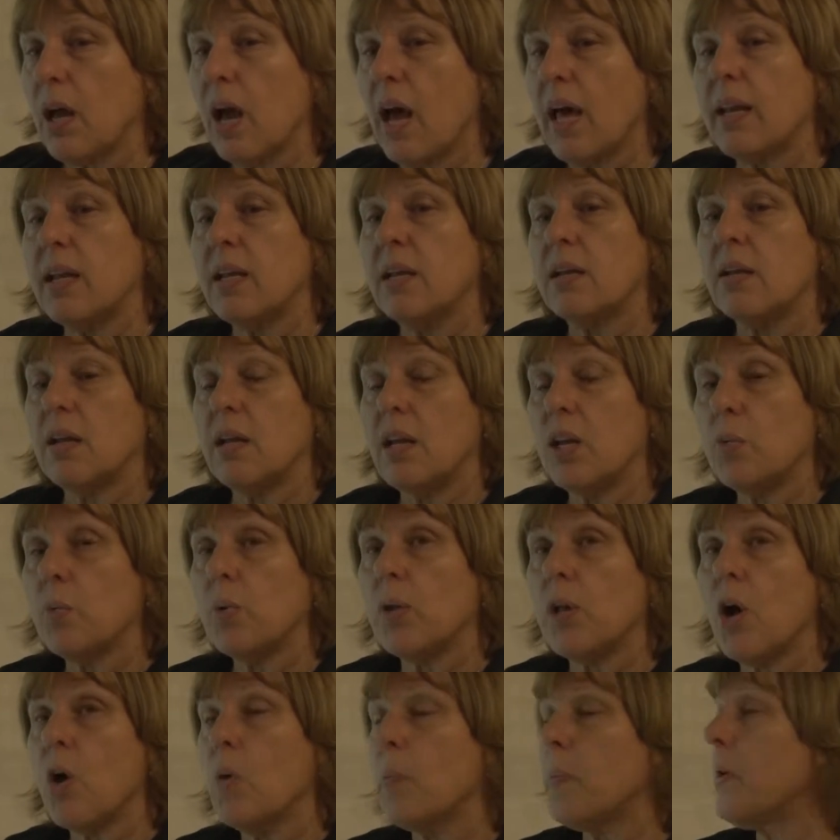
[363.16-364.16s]
on it. It
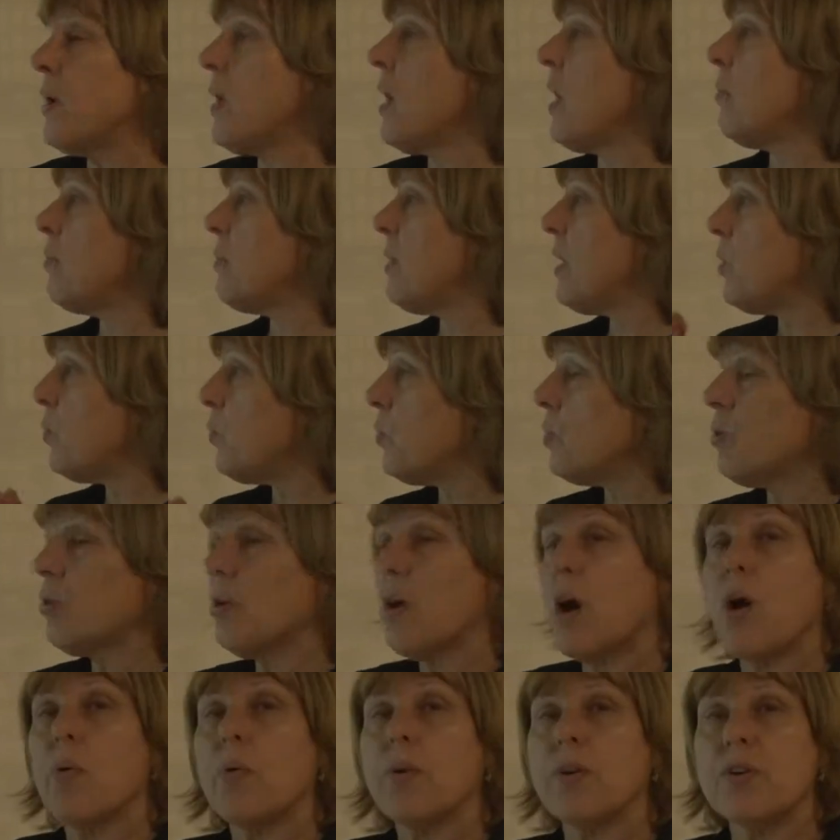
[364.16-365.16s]
will open up, it will
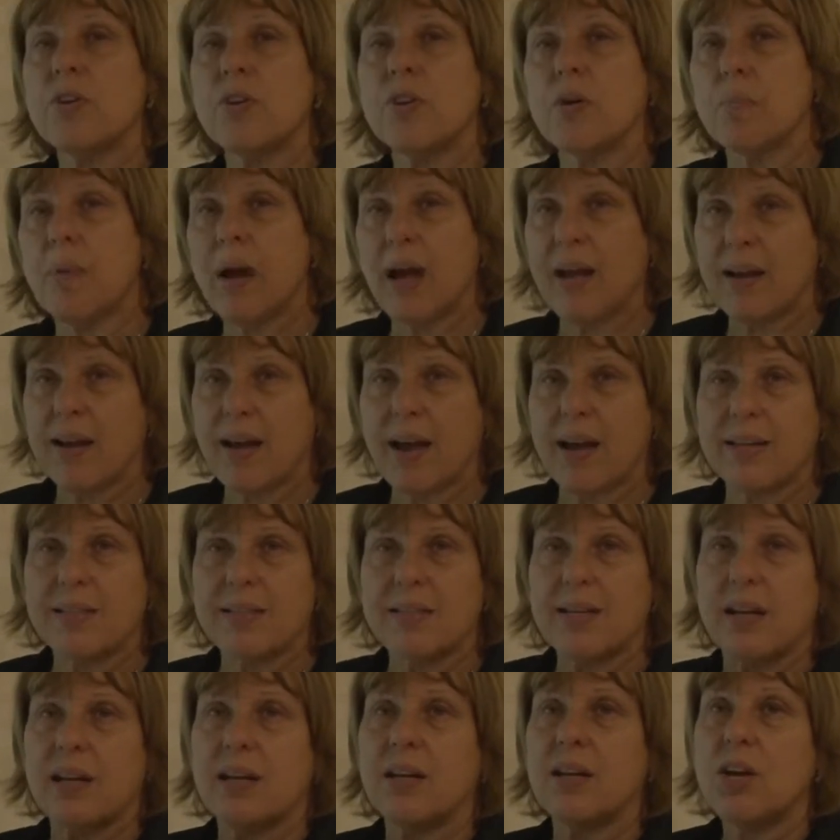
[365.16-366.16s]
go into your My
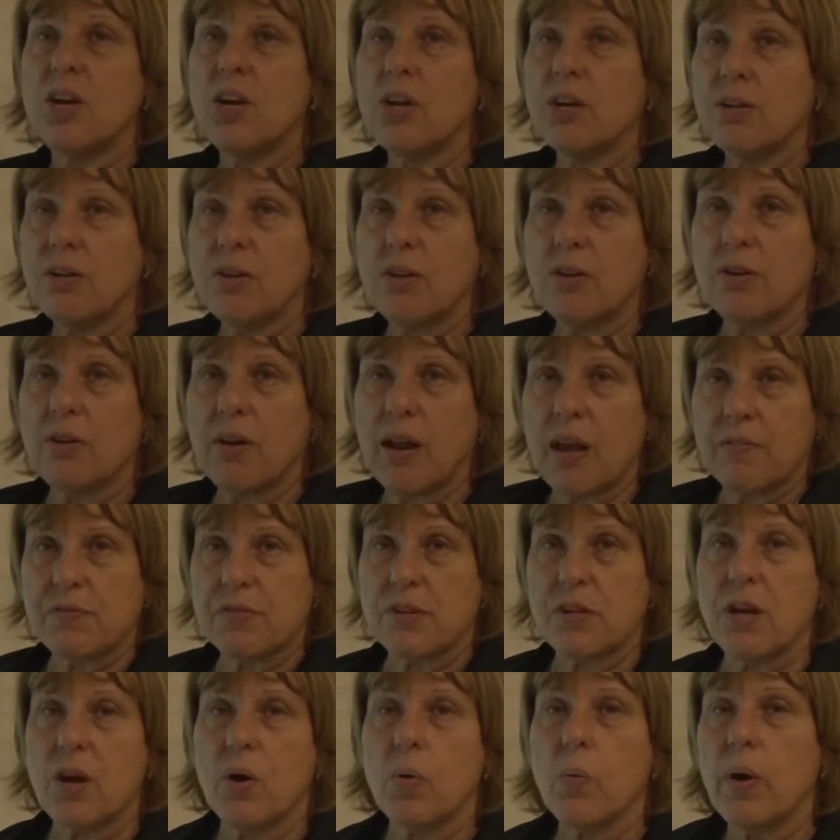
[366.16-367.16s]
Content. You don't have
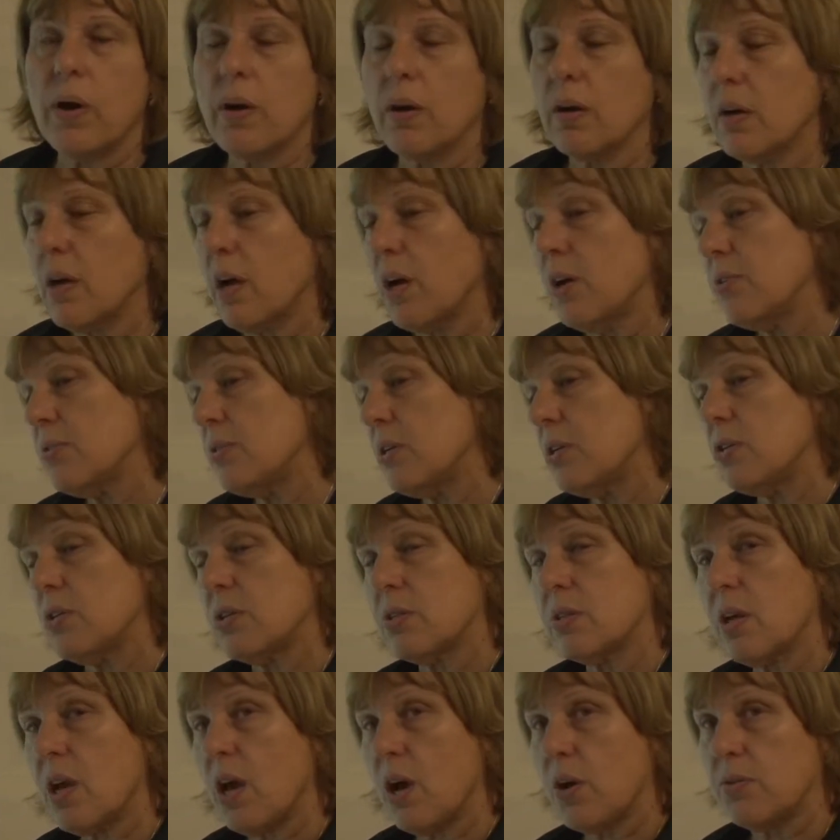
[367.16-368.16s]
to know where it goes, it
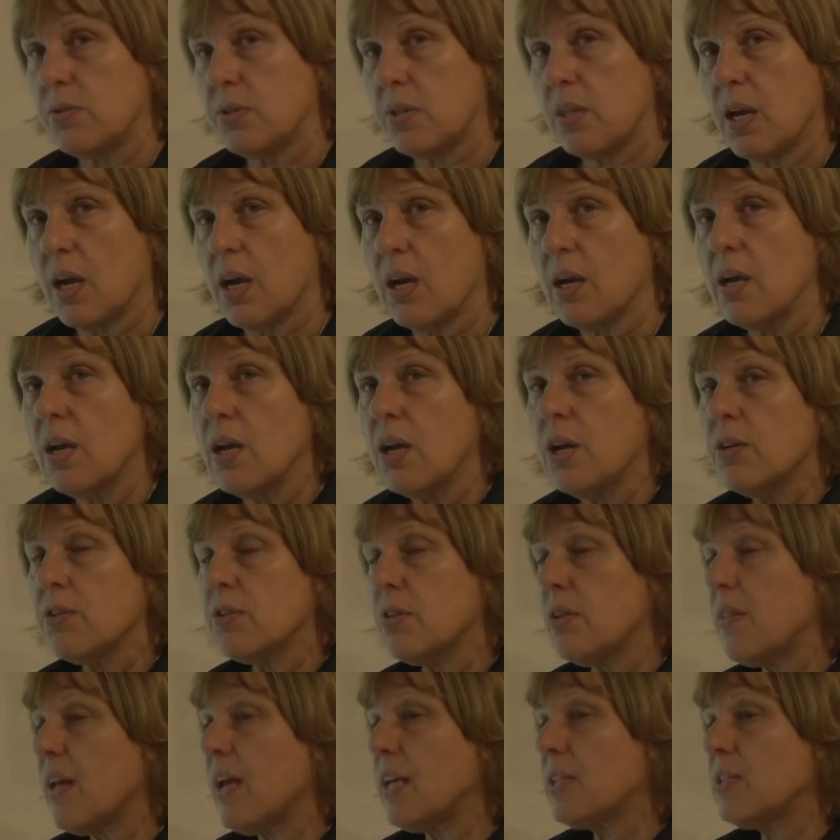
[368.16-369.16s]
just goes there.
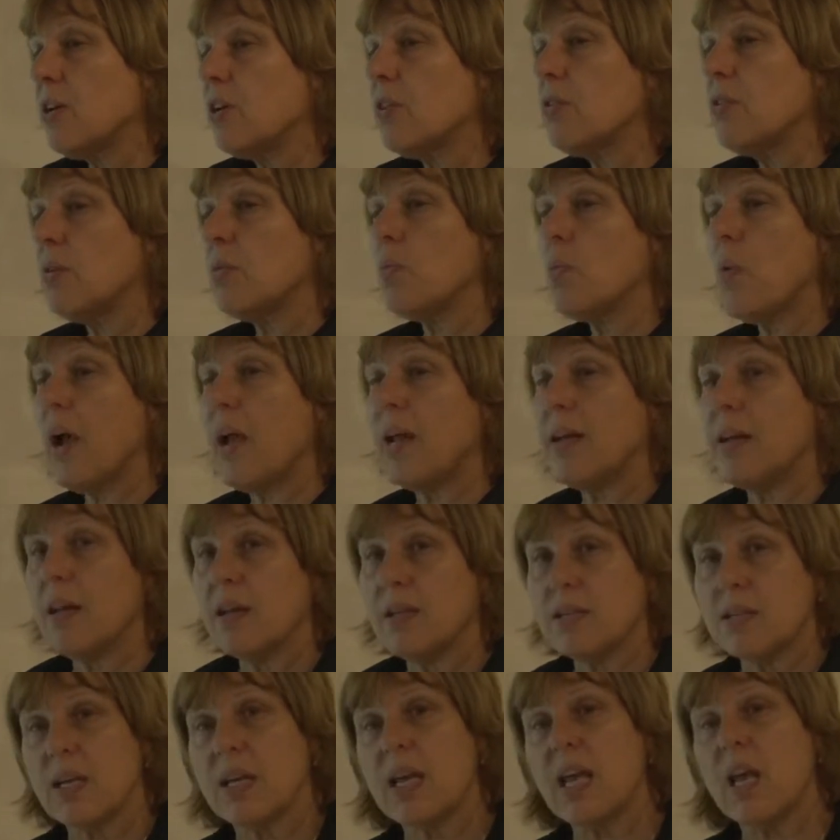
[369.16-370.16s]
So that's a good
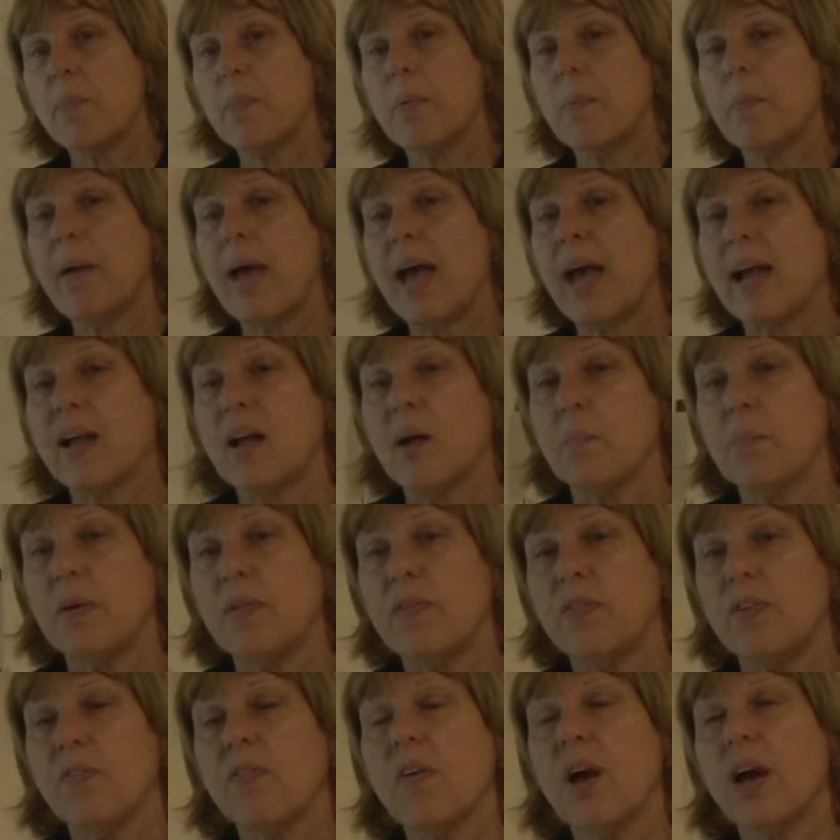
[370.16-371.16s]
way to keep a backup
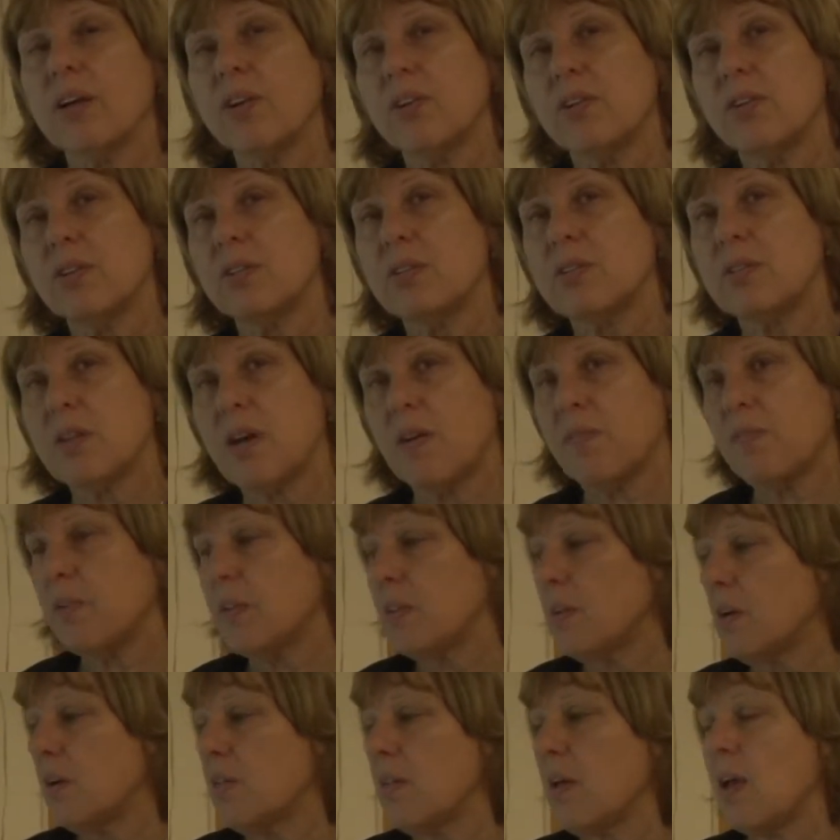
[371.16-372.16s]
if you've got good stuff
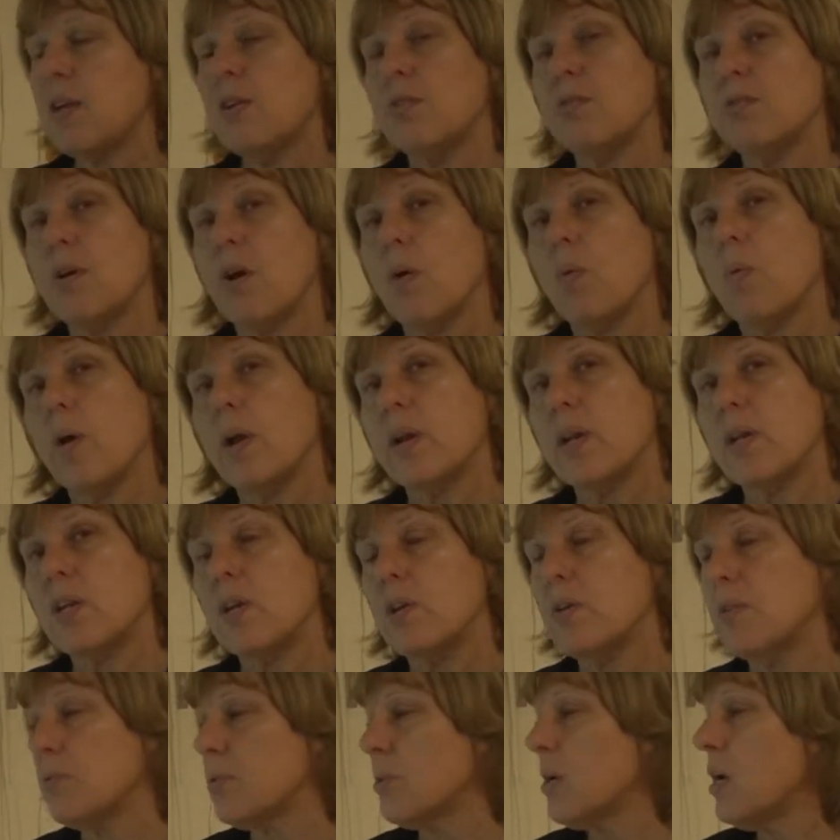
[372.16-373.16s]
in there that you don't want to
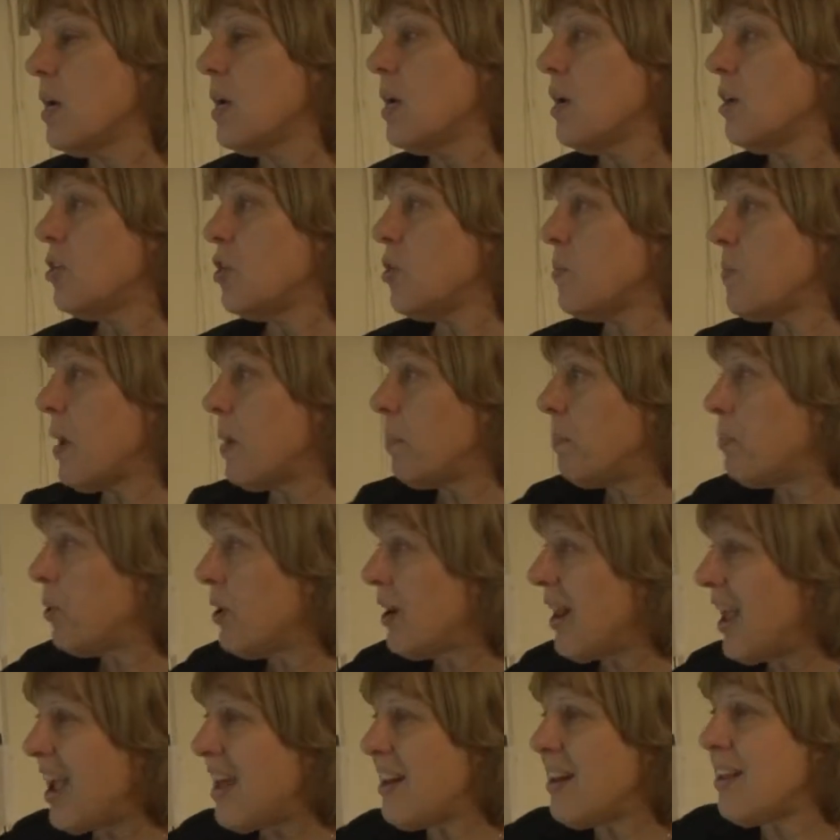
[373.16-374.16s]
use. You may
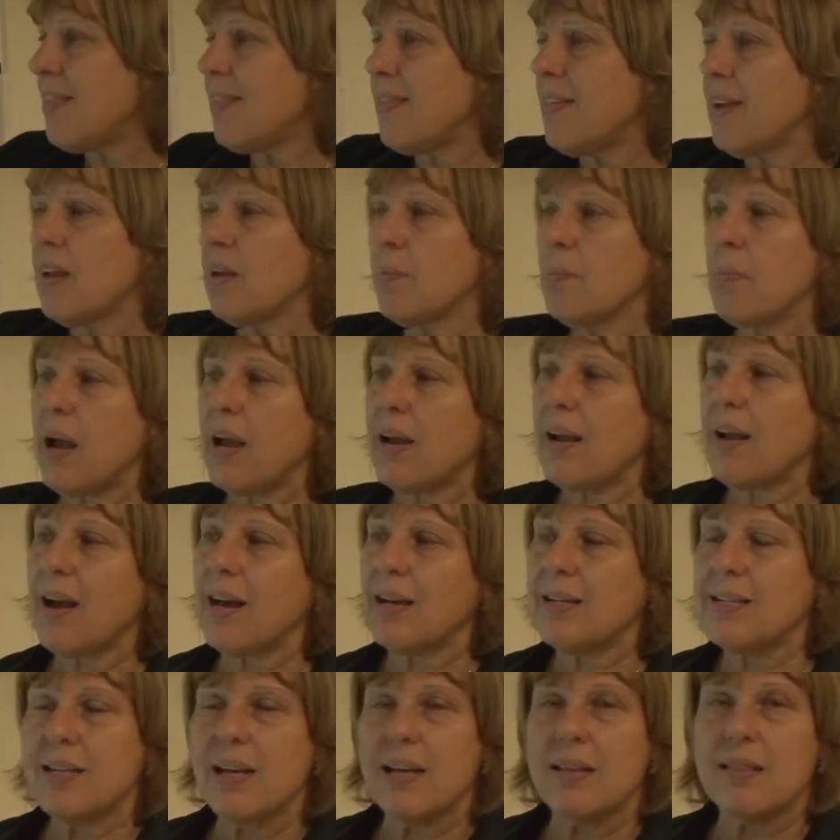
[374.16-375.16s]
put anything in My
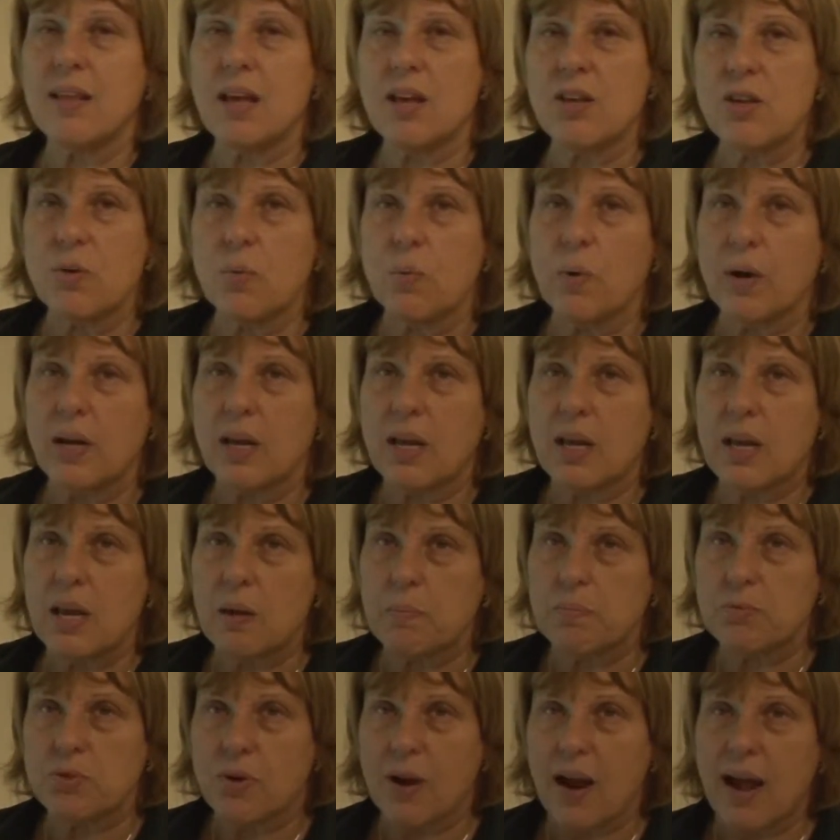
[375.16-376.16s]
Content that you want to
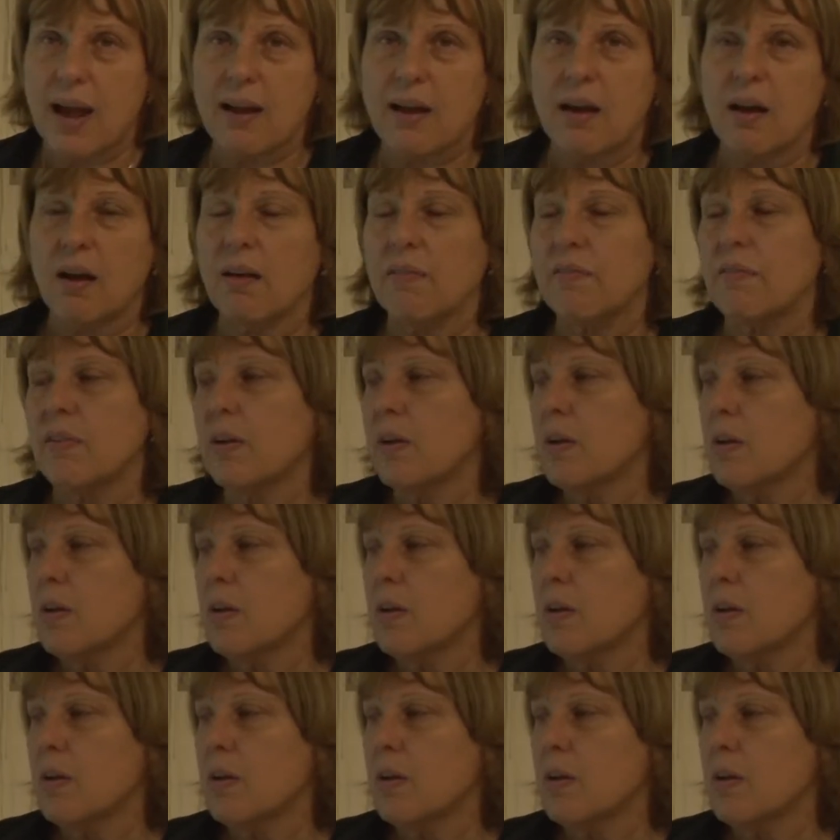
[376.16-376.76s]
keep track of,